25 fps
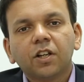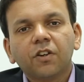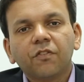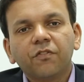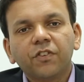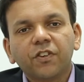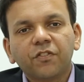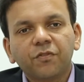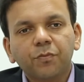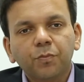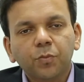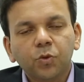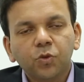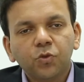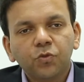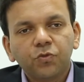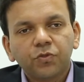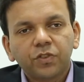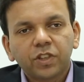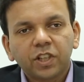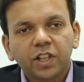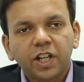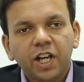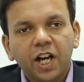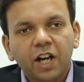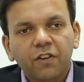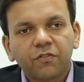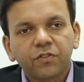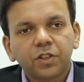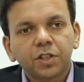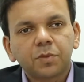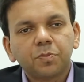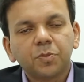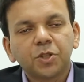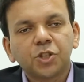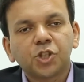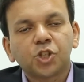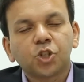we have moved the average
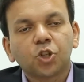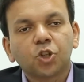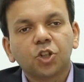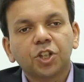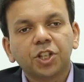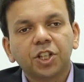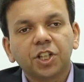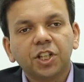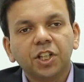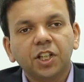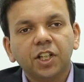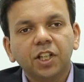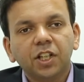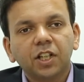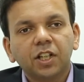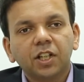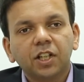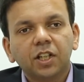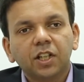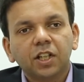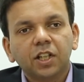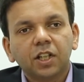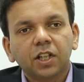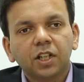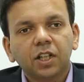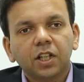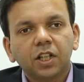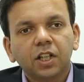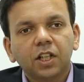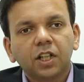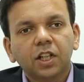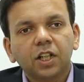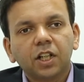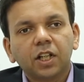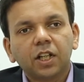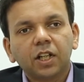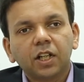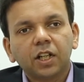maturity
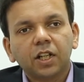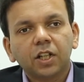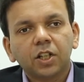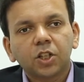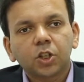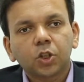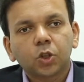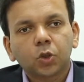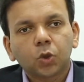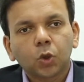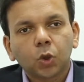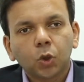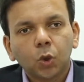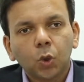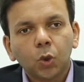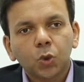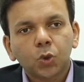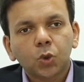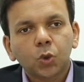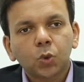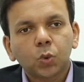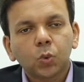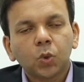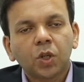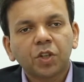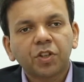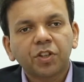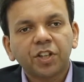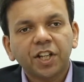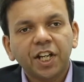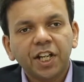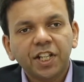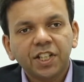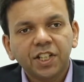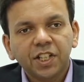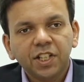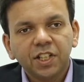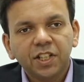close to
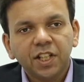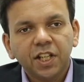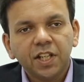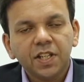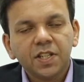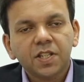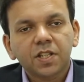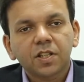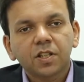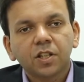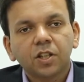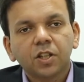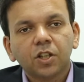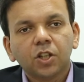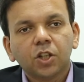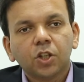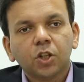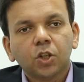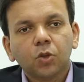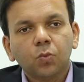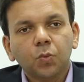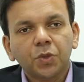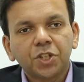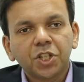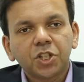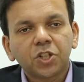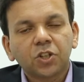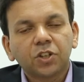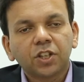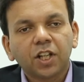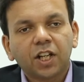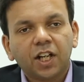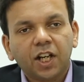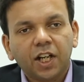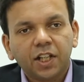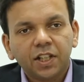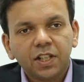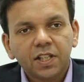280 days, which is on the
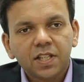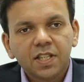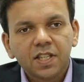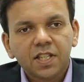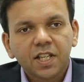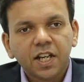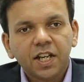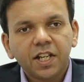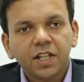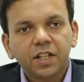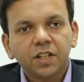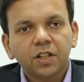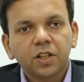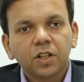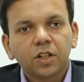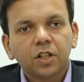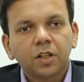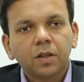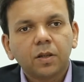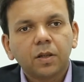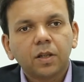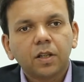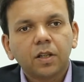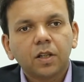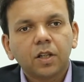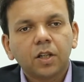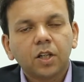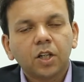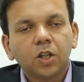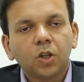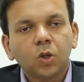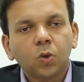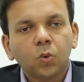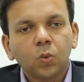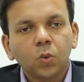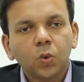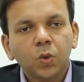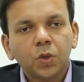higher side.
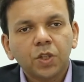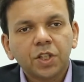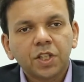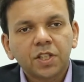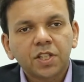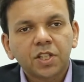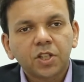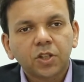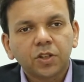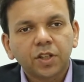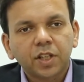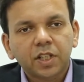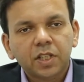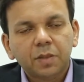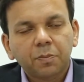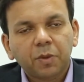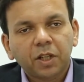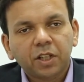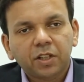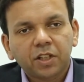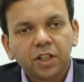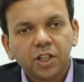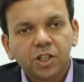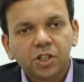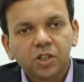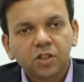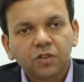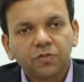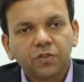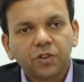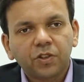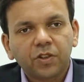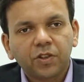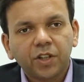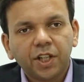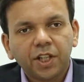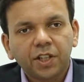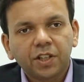This is on the expectation of a
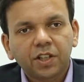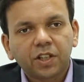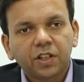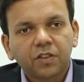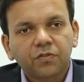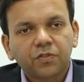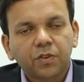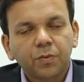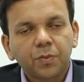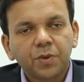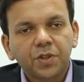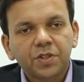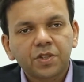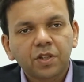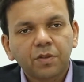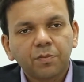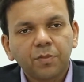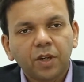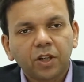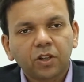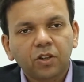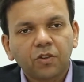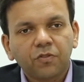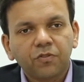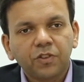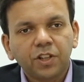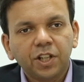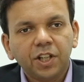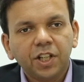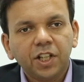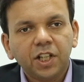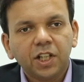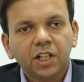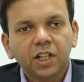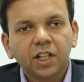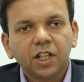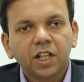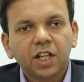rate cut from Reserve Bank of
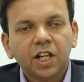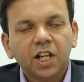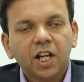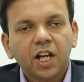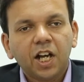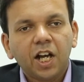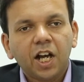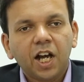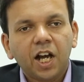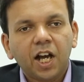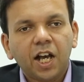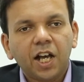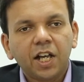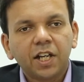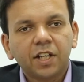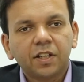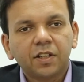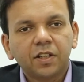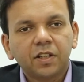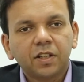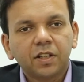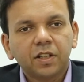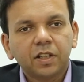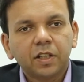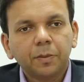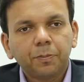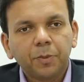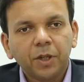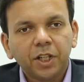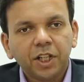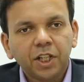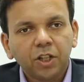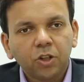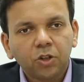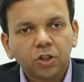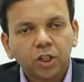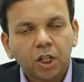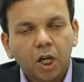India, and
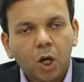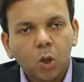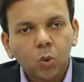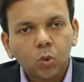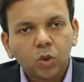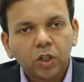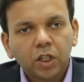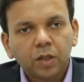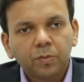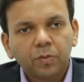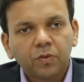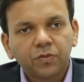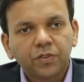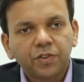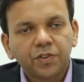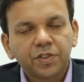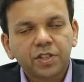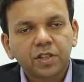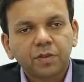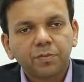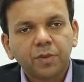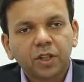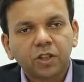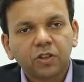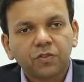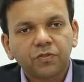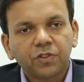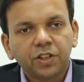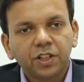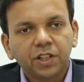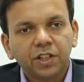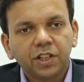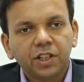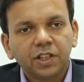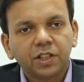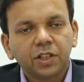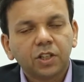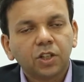depending on the outcome of the Reserve Bank of
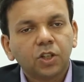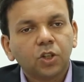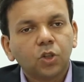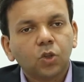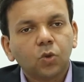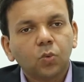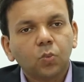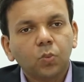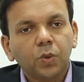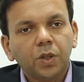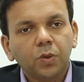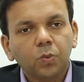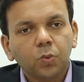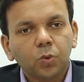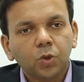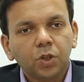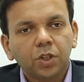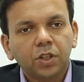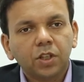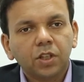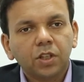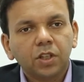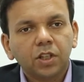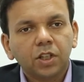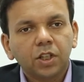India, we would